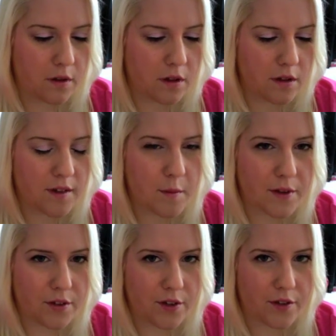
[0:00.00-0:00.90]
And it
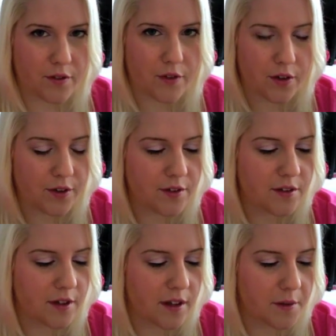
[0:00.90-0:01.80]
smells good at
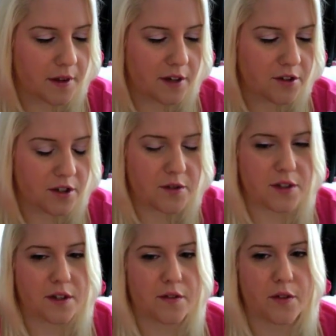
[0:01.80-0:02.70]
first, and I was actually
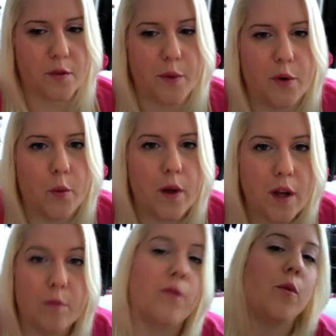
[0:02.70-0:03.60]
using it for about a
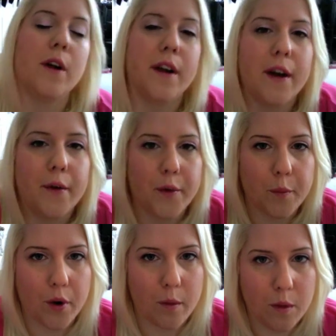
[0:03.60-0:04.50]
week before I encountered a
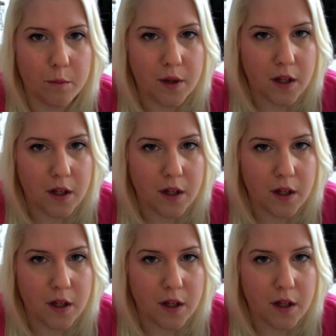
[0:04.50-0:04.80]
problem.